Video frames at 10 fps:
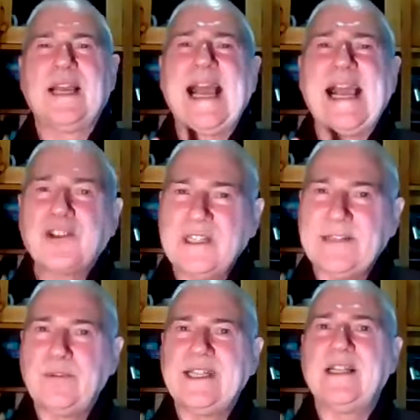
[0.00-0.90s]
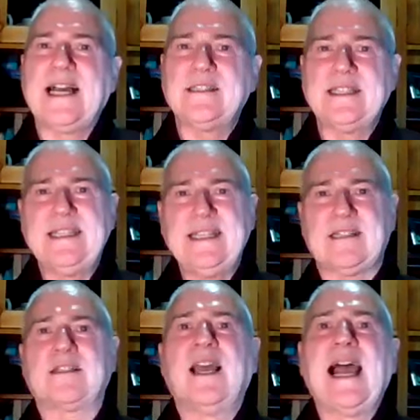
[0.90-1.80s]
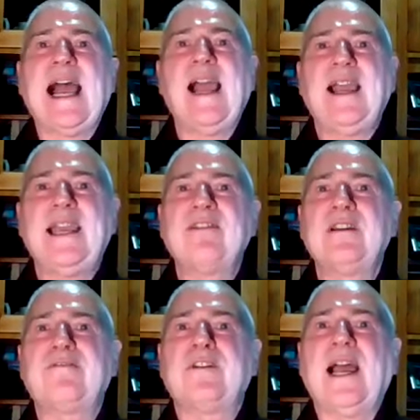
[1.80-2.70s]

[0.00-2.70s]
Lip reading: actually realizing, yes, even if